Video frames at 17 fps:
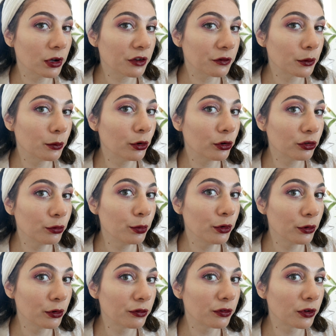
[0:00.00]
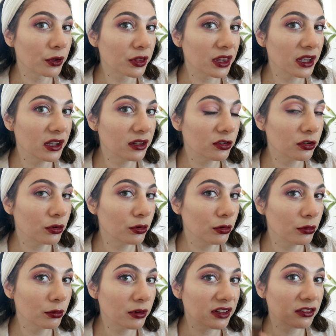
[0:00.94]
of the most beautiful things to
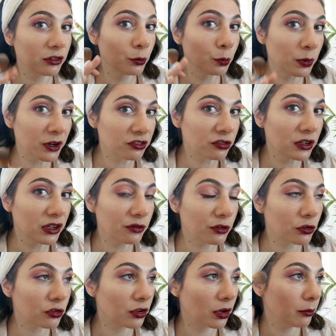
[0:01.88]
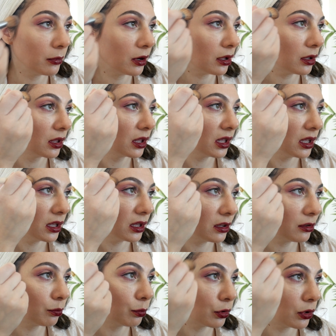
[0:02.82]
do, especially for summer,
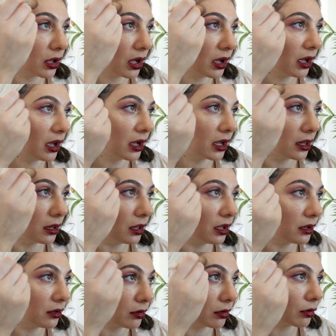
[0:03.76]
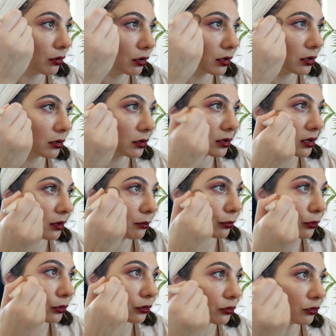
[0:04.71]
is put highlighter on your
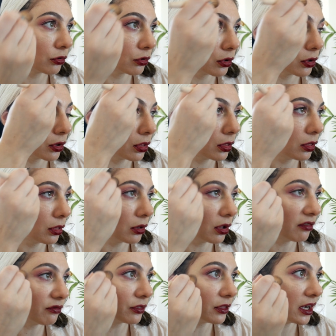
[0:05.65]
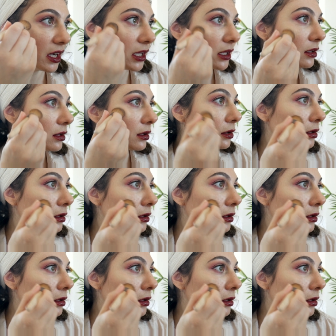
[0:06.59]
temples. Love that.